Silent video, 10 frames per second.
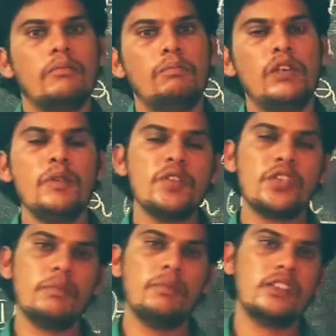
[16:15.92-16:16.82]
BP
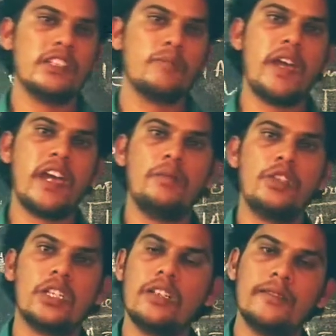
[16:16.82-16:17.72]
mission means sigma
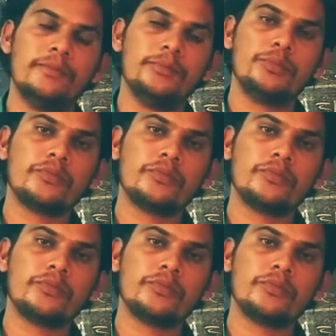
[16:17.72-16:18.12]
manometer.